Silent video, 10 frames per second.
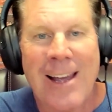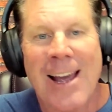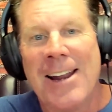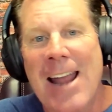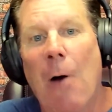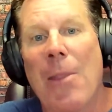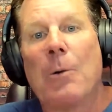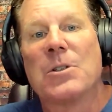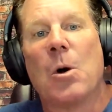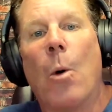Now, that
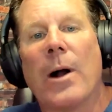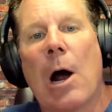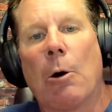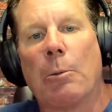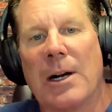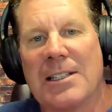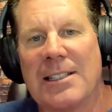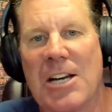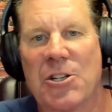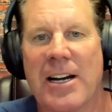was a one hour
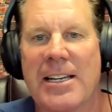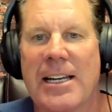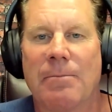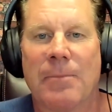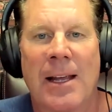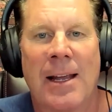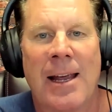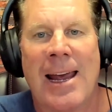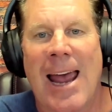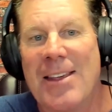presentation I did.
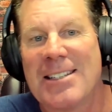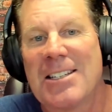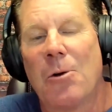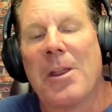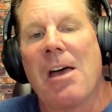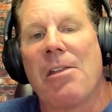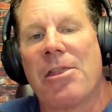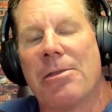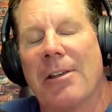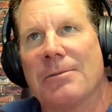And this is only a,
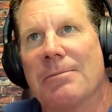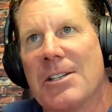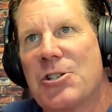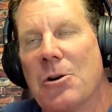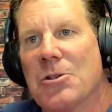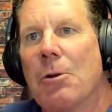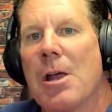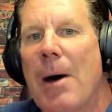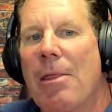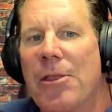a uh, this show is only
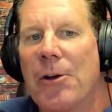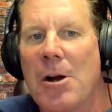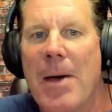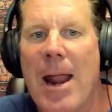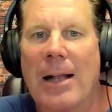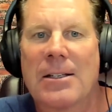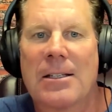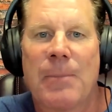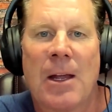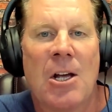about 30 minutes.
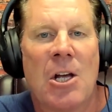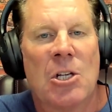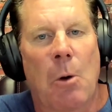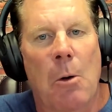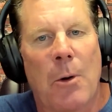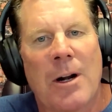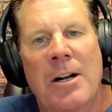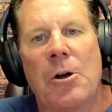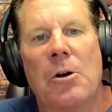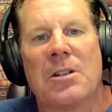So what I want to
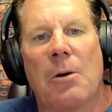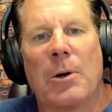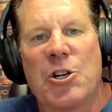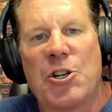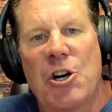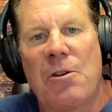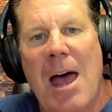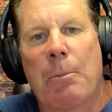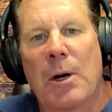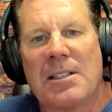do is I want to share that
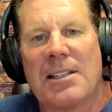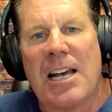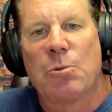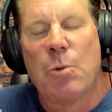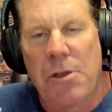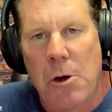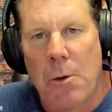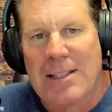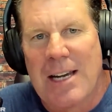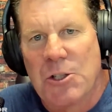presentation with you
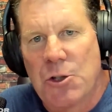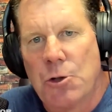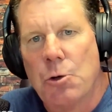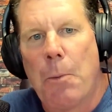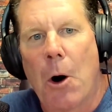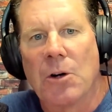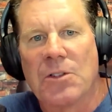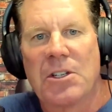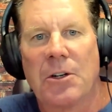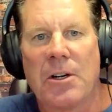as a two-part
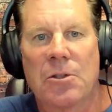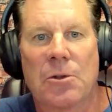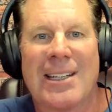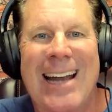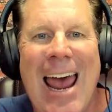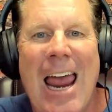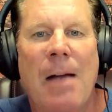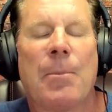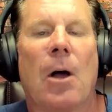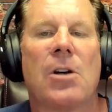series. So today,
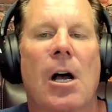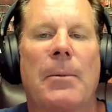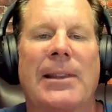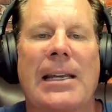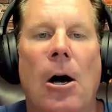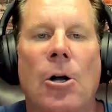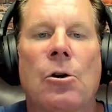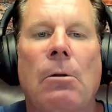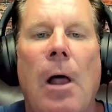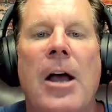I'll talk about the
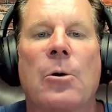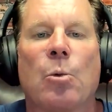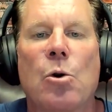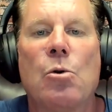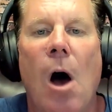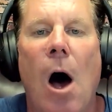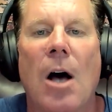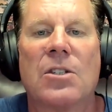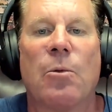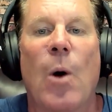underlying root
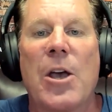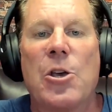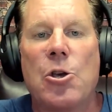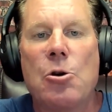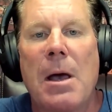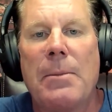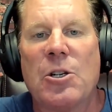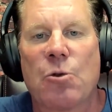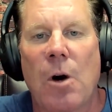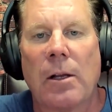cause of why you may be
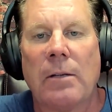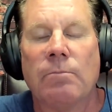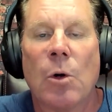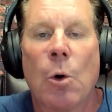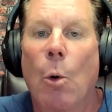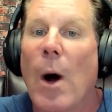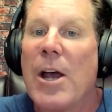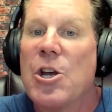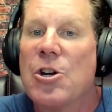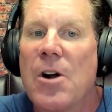struggling or why
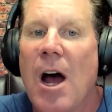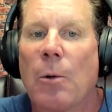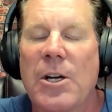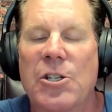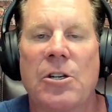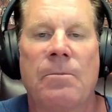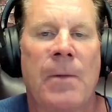you're not reaching